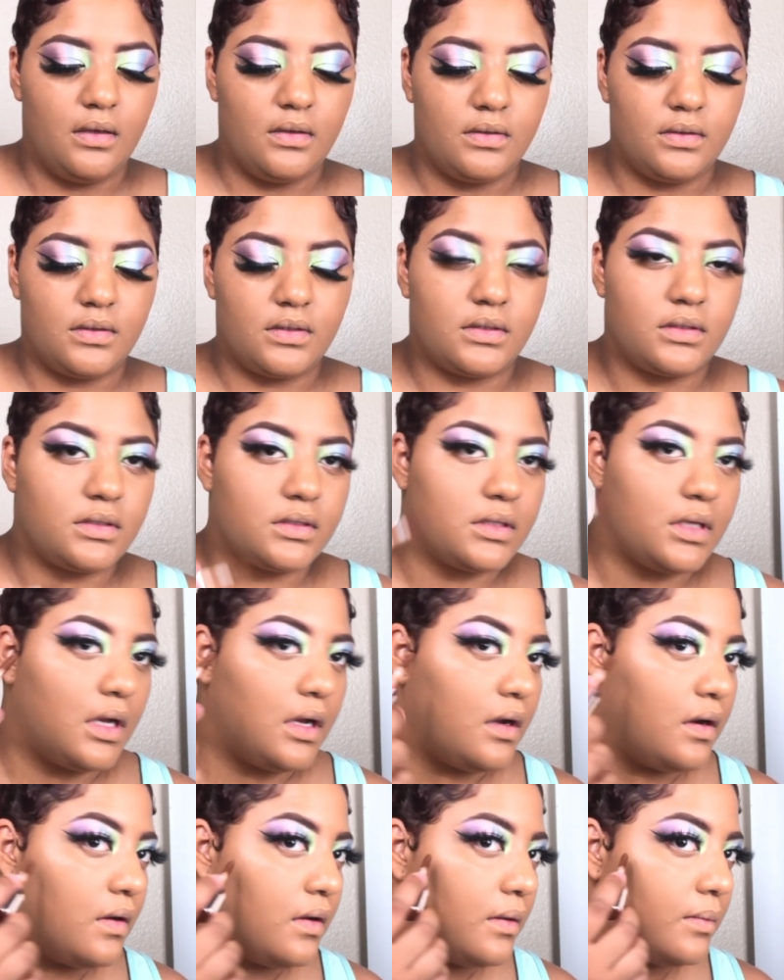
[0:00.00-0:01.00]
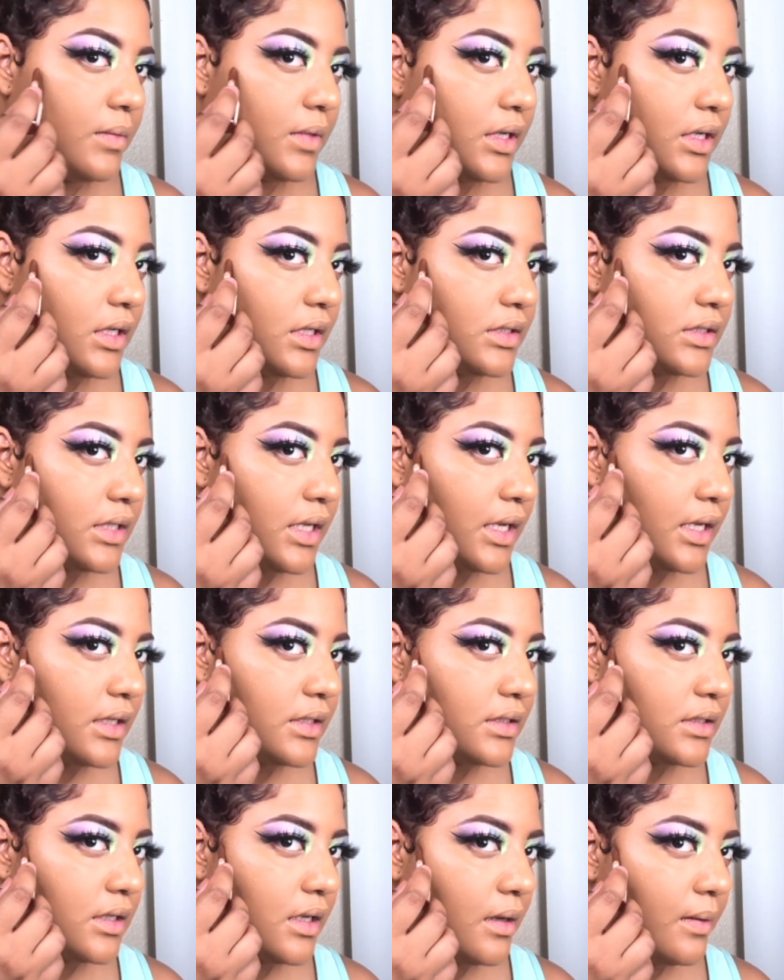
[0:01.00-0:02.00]
So I'm going to take
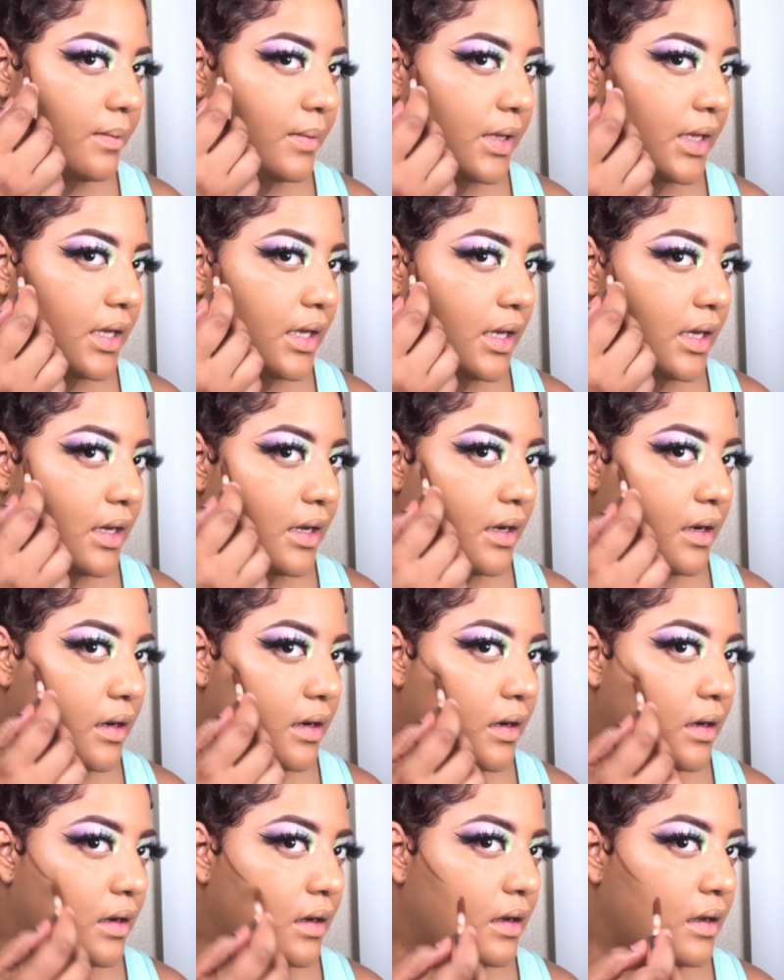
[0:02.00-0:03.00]
some here,